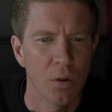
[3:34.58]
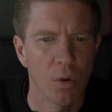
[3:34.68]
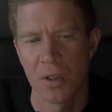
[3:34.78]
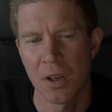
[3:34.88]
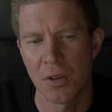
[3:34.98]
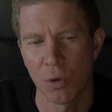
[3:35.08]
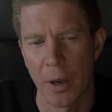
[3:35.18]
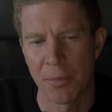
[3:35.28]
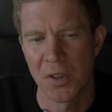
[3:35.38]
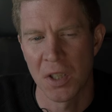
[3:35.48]
This goes all the way
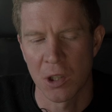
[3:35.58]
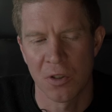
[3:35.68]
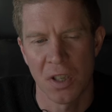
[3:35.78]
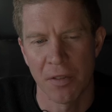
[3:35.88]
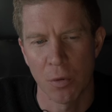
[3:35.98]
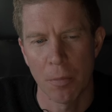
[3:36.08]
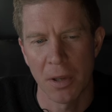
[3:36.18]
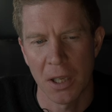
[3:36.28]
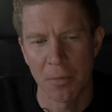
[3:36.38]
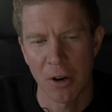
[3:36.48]
up to 671
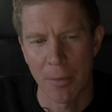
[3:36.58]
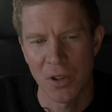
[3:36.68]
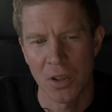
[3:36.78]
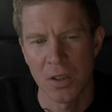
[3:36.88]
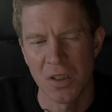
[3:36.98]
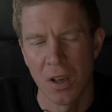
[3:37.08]
billion parameters.